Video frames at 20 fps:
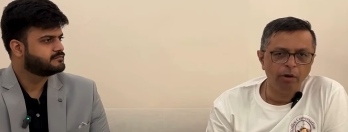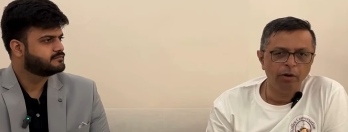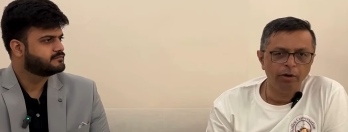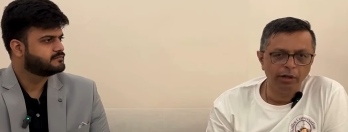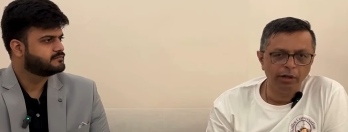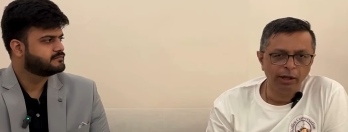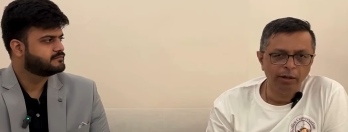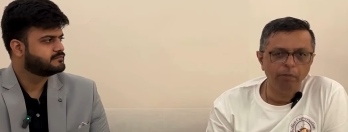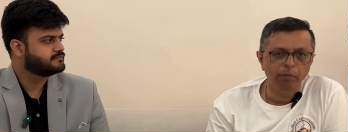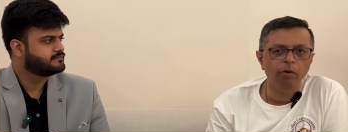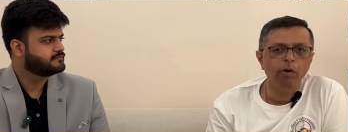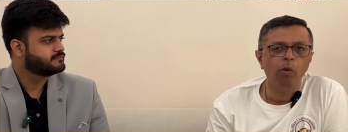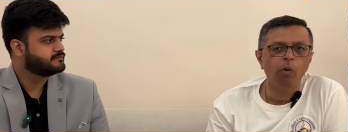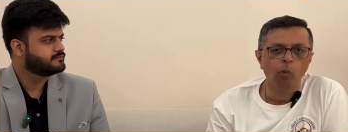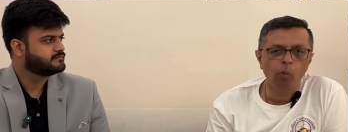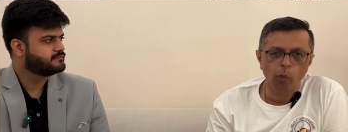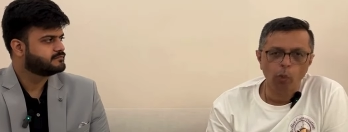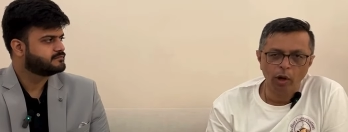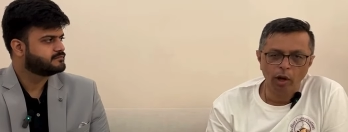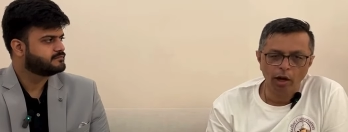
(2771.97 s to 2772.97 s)
Speaker 1: Our team
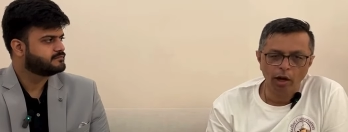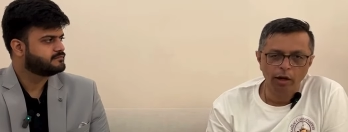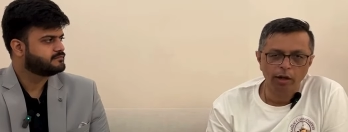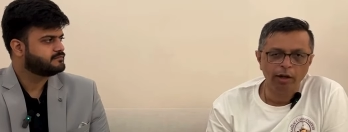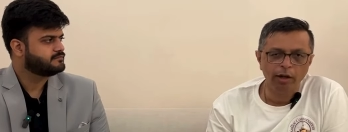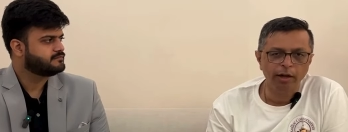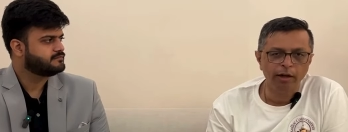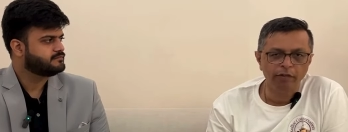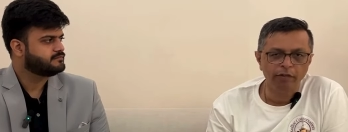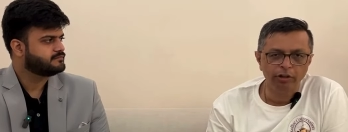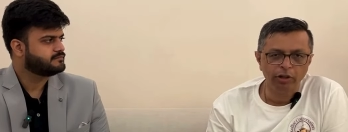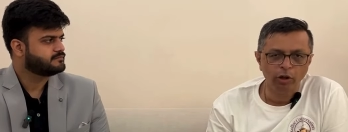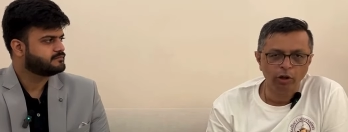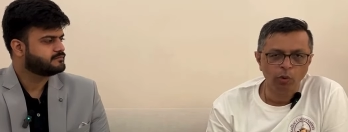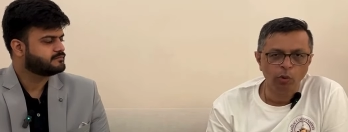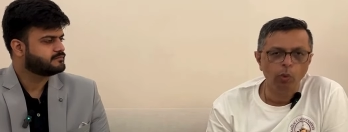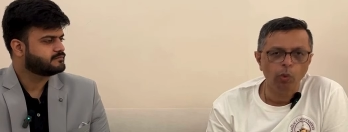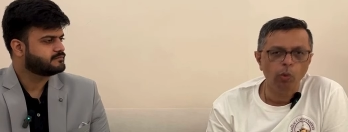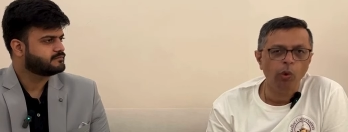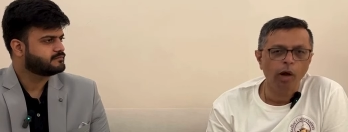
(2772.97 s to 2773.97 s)
will connect with
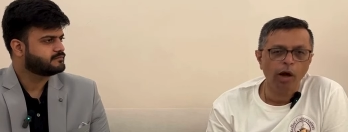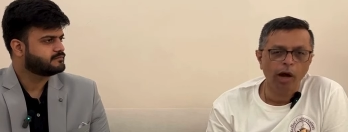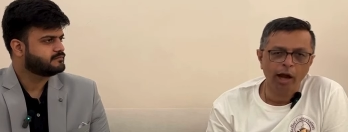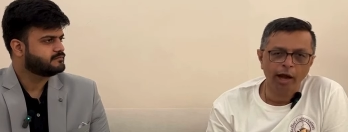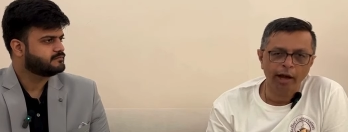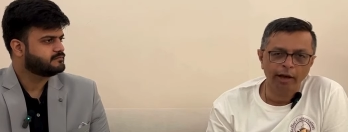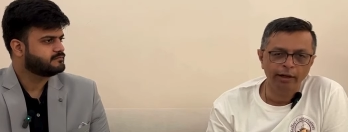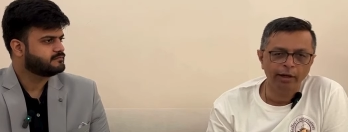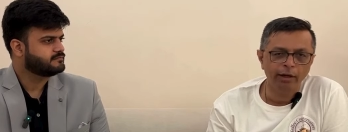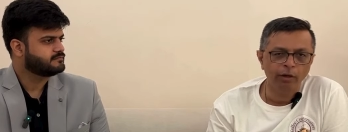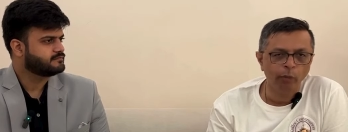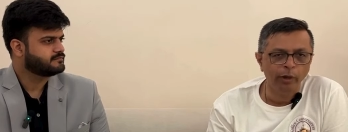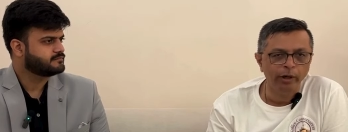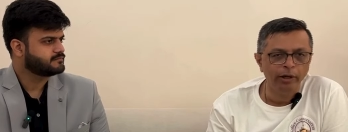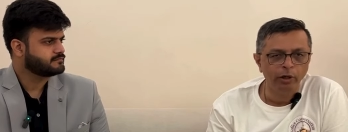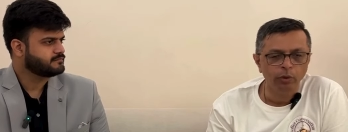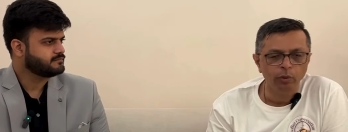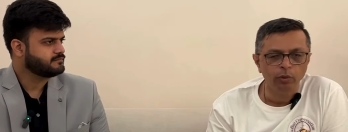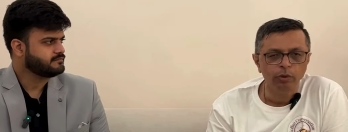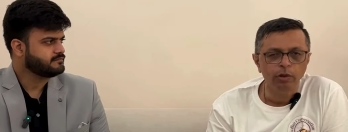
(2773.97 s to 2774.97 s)
you and
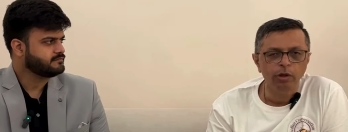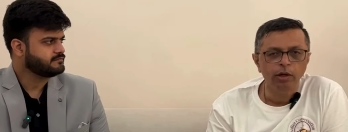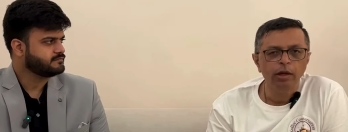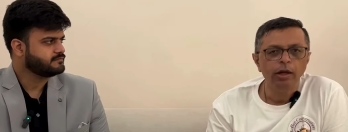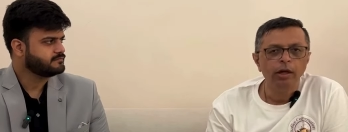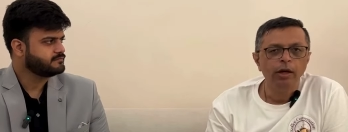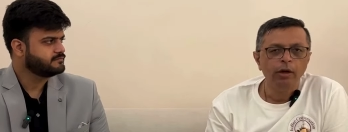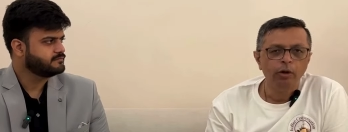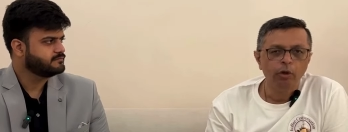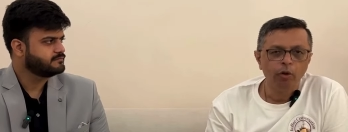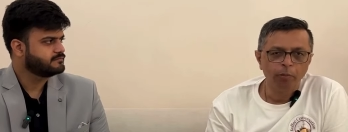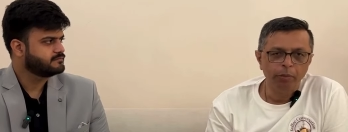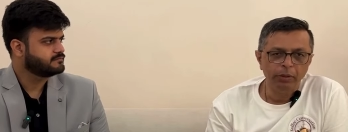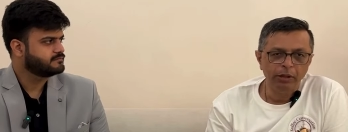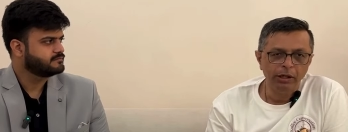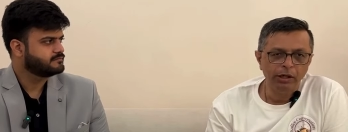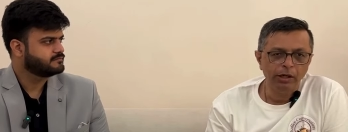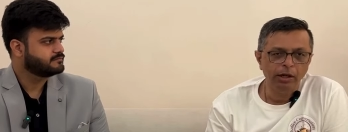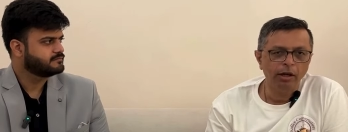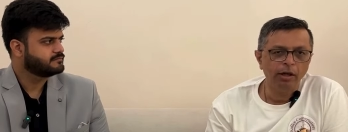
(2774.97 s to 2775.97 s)
invite you to
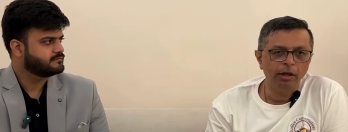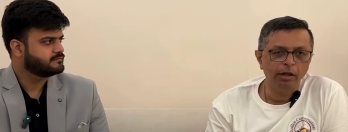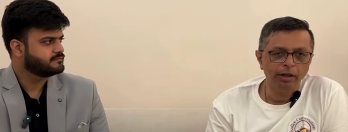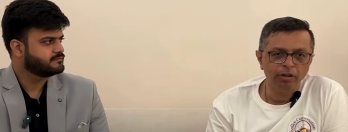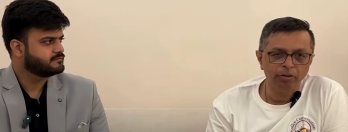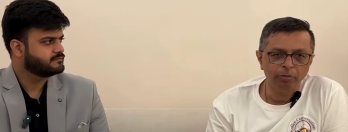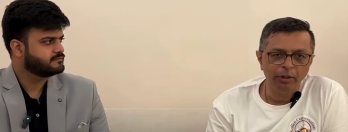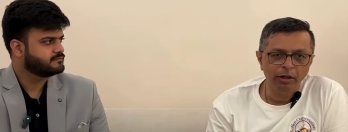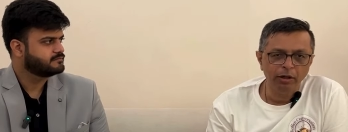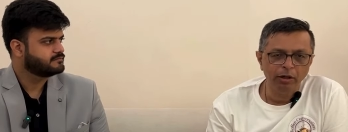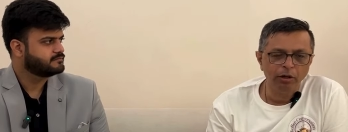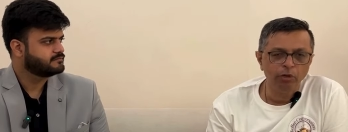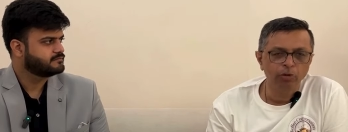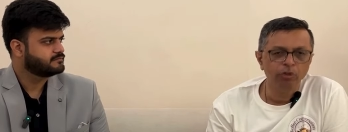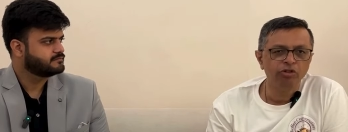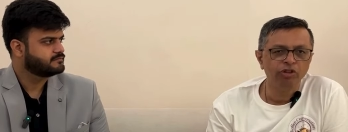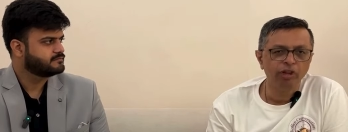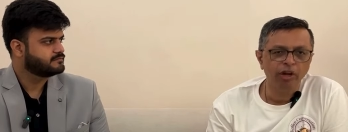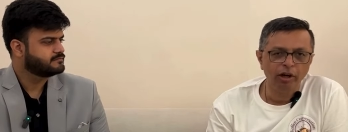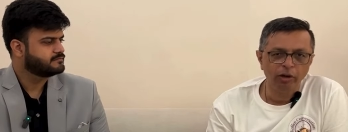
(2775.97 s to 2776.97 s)
be a guest speaker to
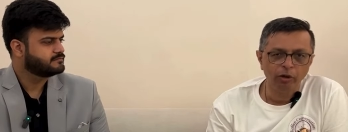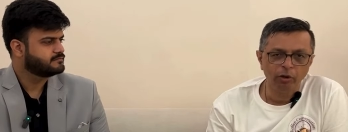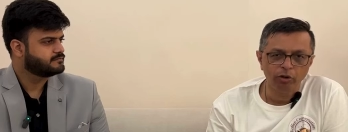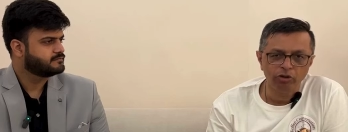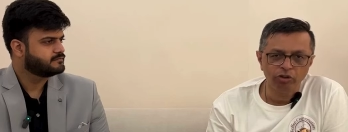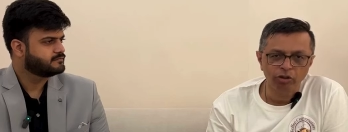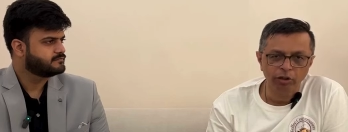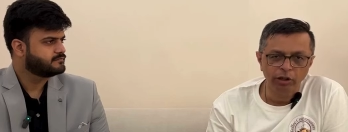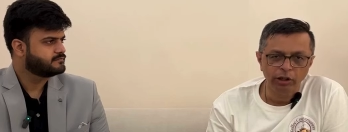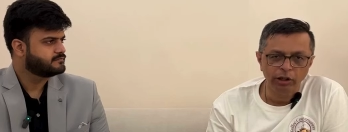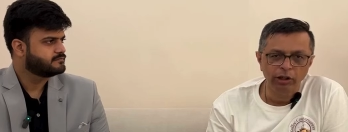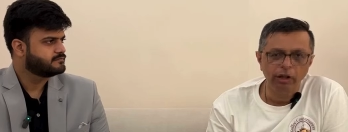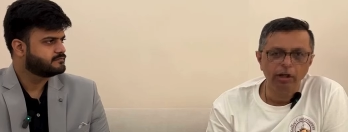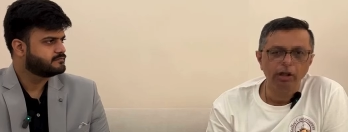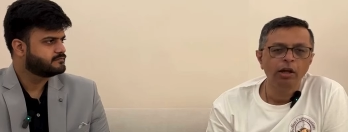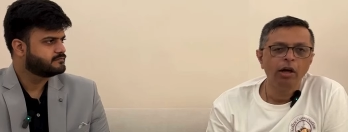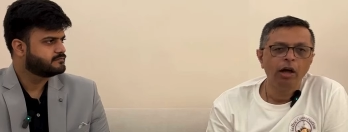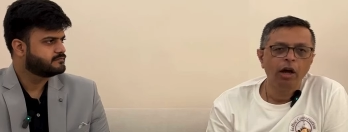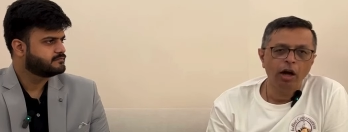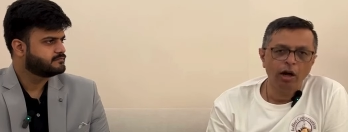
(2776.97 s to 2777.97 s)
share your journey
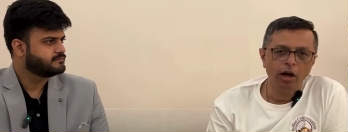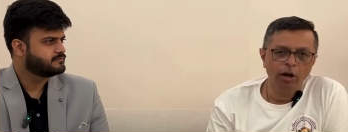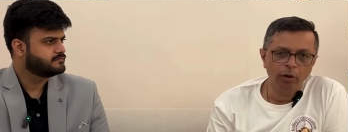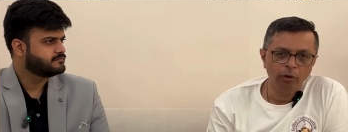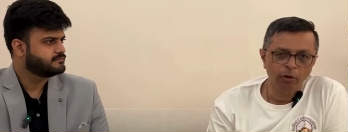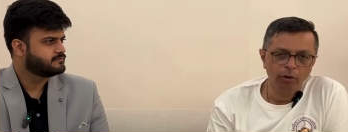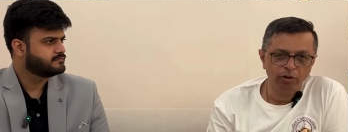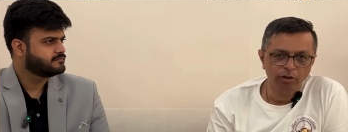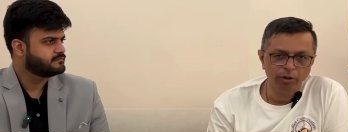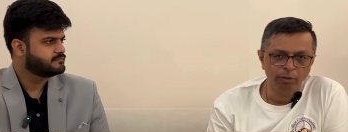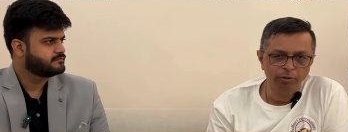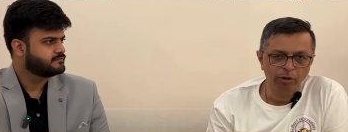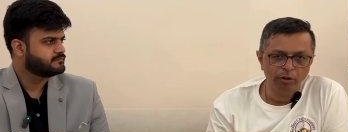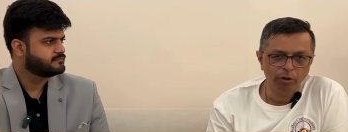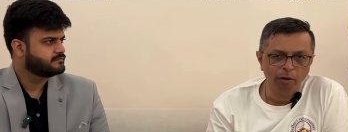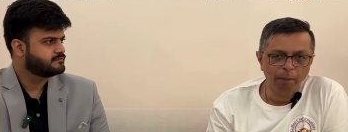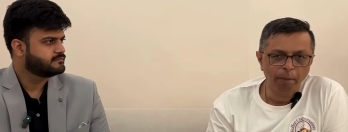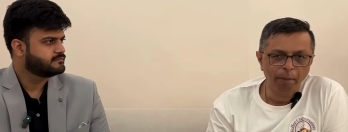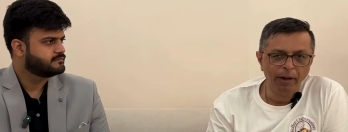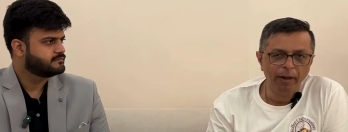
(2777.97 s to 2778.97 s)
around our subject
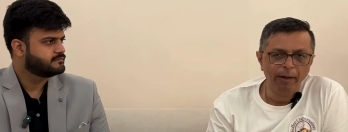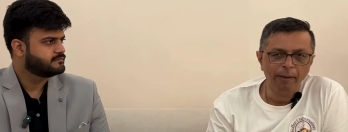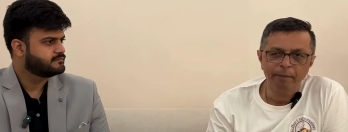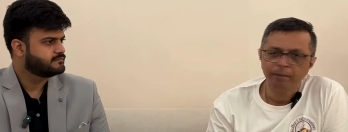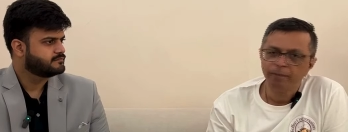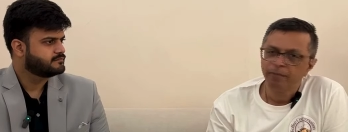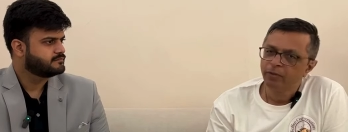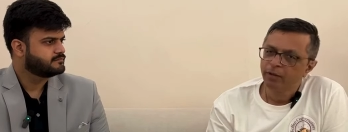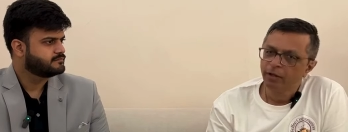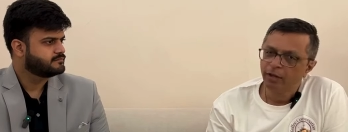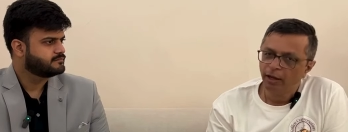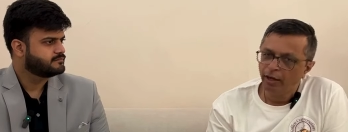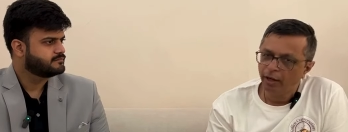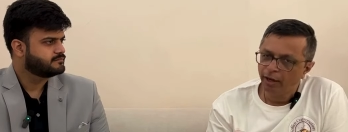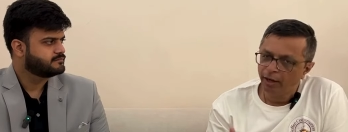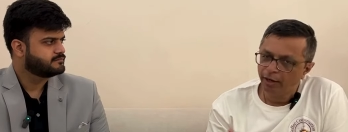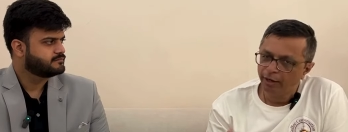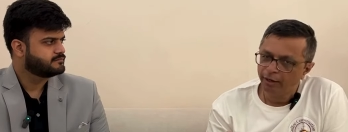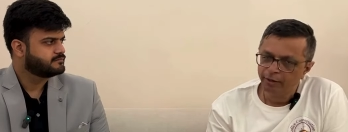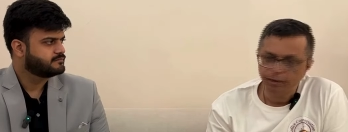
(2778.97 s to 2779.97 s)
topic.
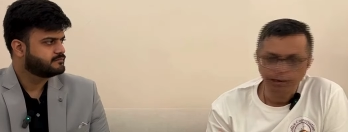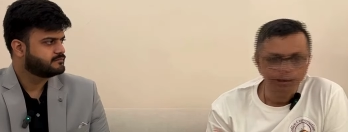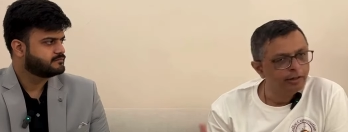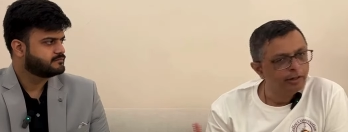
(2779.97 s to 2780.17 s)
And